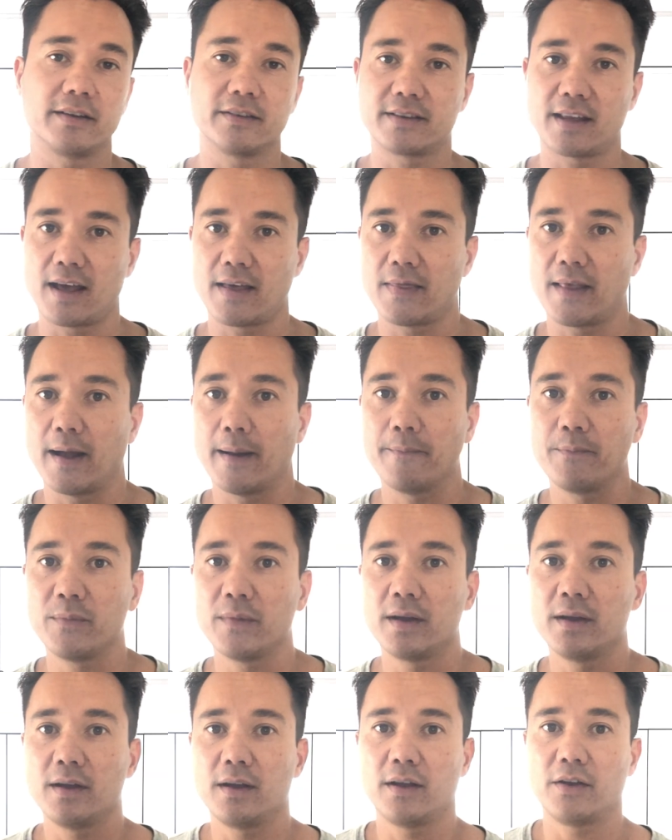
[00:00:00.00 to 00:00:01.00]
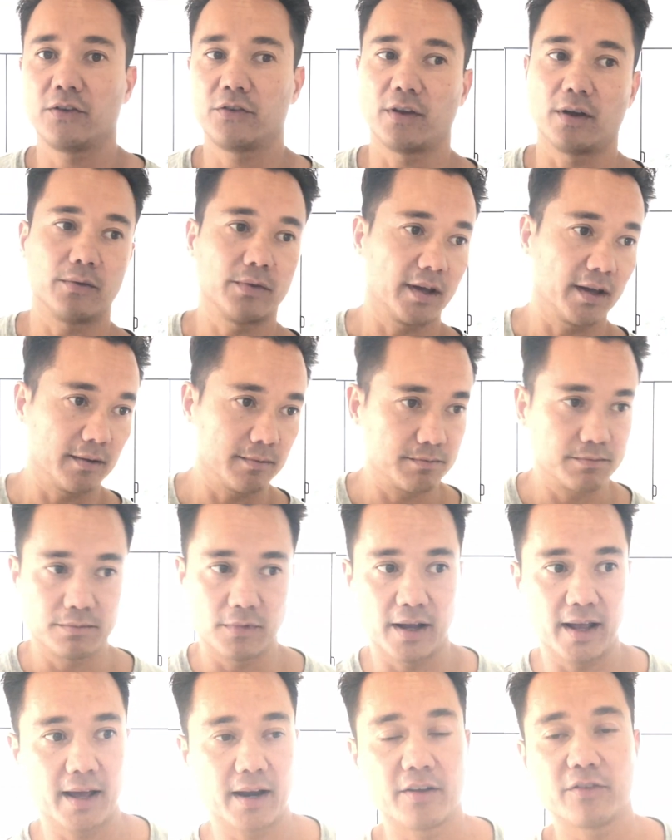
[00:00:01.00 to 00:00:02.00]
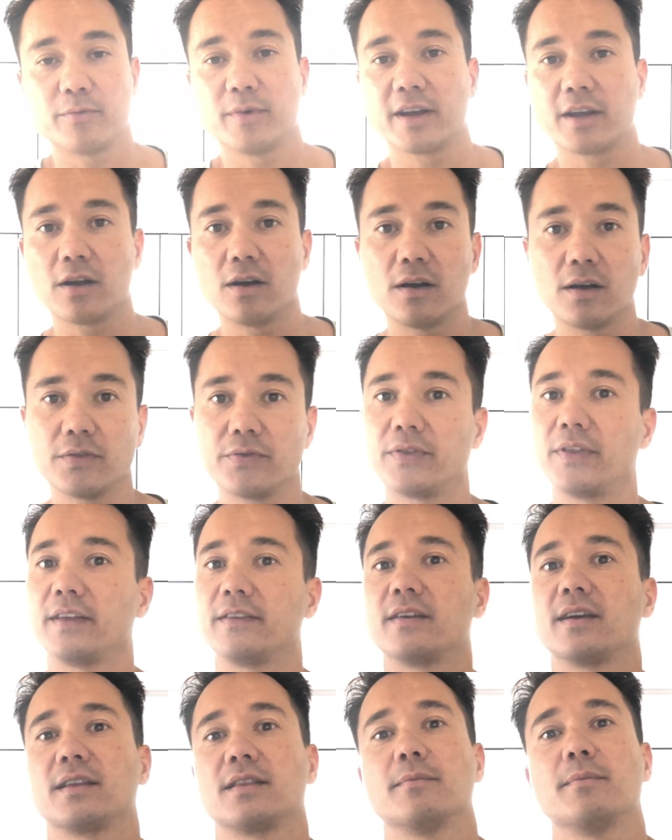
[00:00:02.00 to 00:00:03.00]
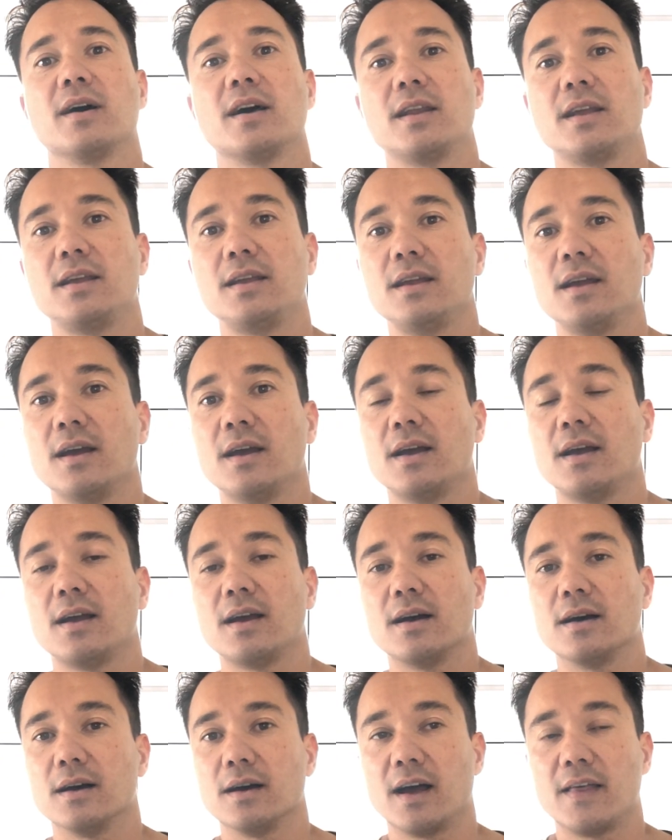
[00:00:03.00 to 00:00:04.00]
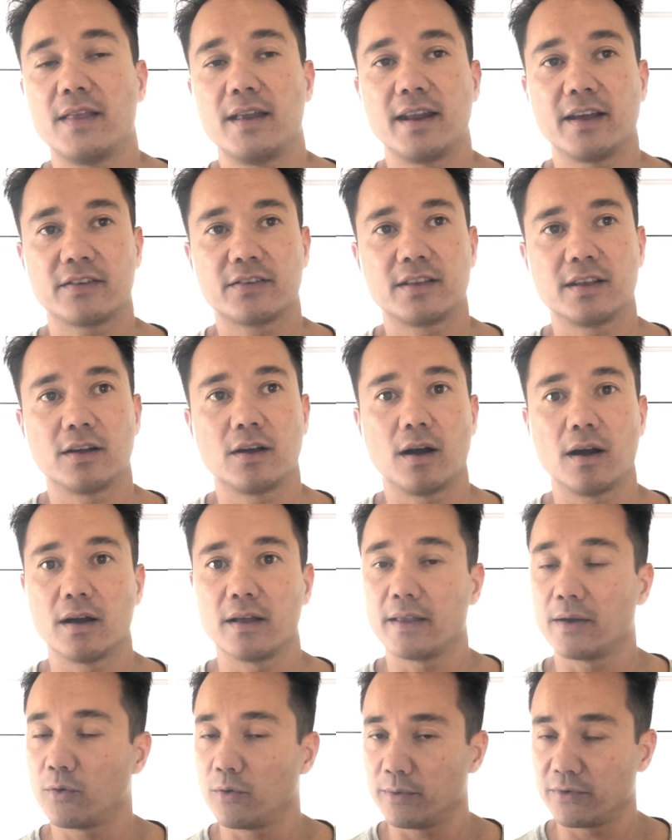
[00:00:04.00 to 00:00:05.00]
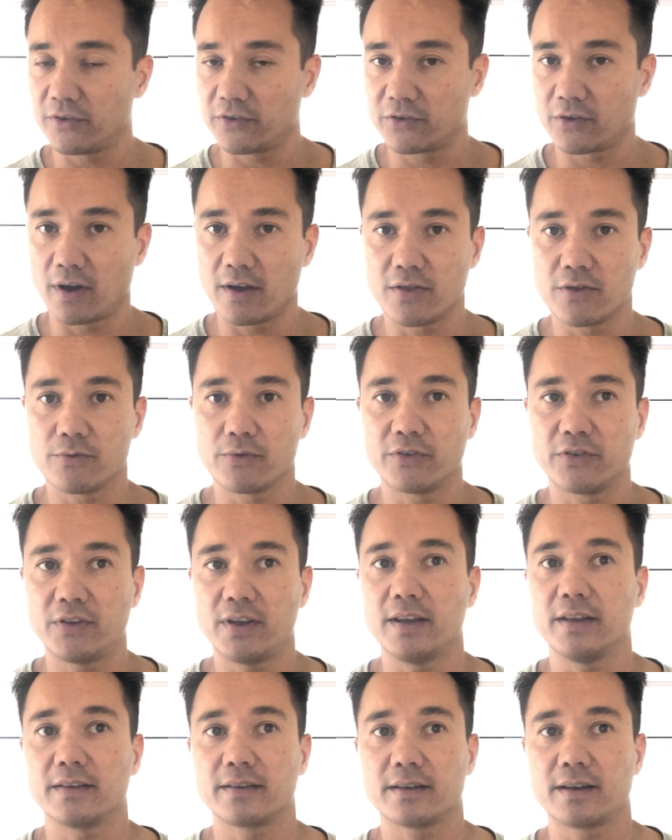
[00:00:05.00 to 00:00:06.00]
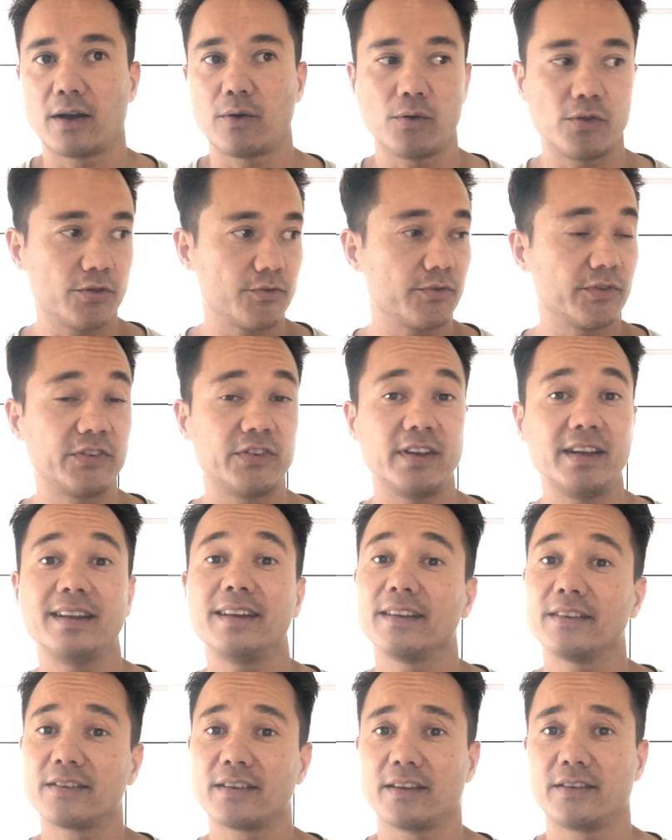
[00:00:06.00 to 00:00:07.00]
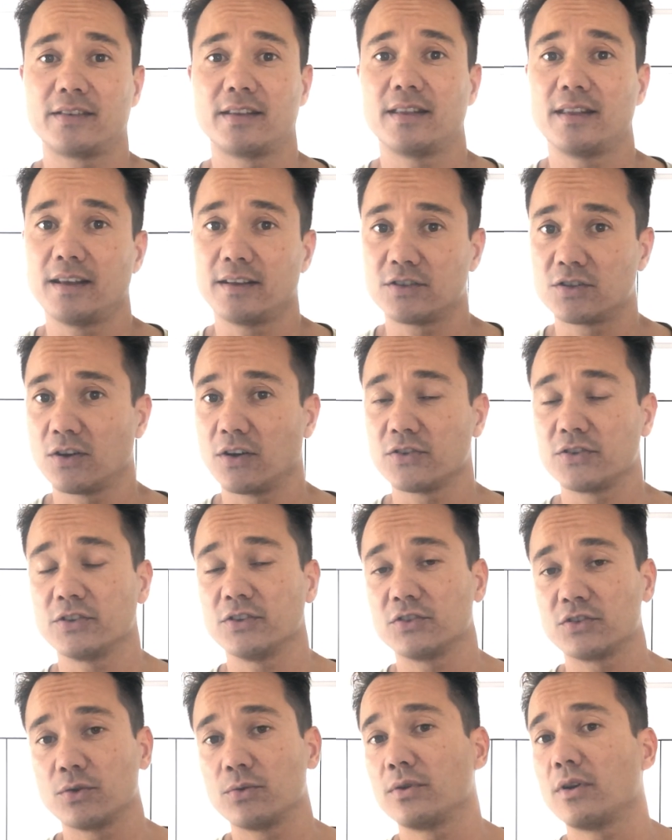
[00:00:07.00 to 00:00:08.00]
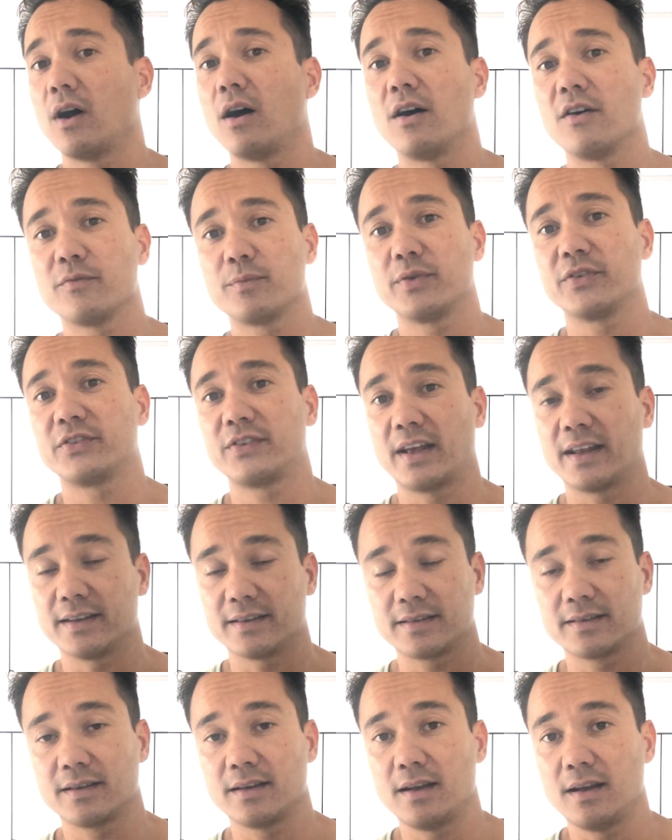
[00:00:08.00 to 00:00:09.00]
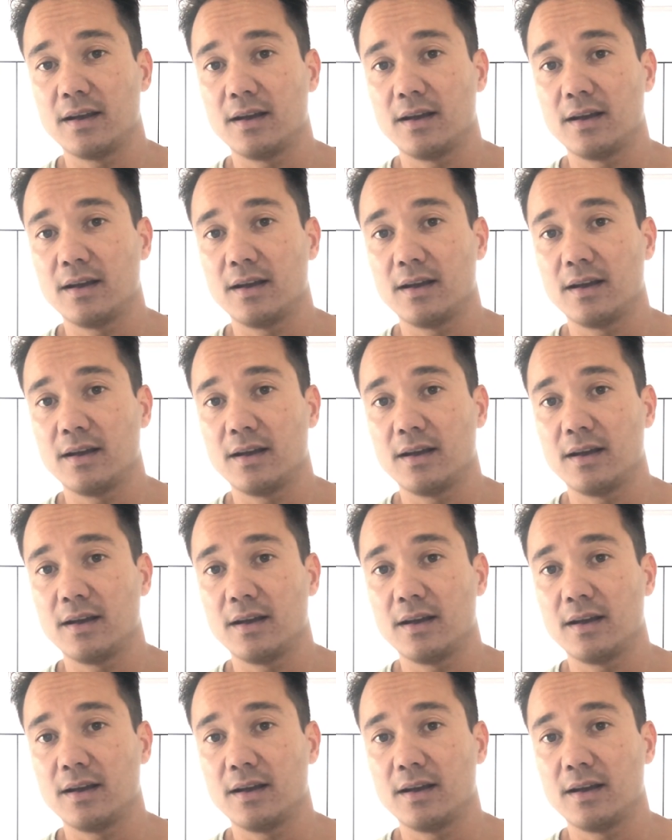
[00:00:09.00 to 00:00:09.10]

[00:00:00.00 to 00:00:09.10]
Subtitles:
understand that. So I hand over my card, they take the money, and the next thing they want me to sign the receipt. Now on the receipt it says that they're charging a 2.5%